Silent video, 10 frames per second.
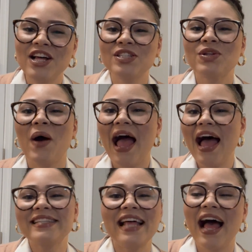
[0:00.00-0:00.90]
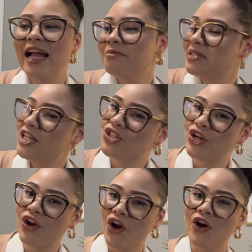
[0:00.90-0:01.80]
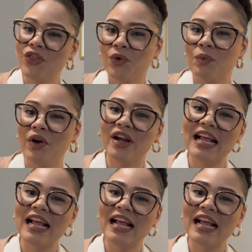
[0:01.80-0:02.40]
So as I'm teaching her the word,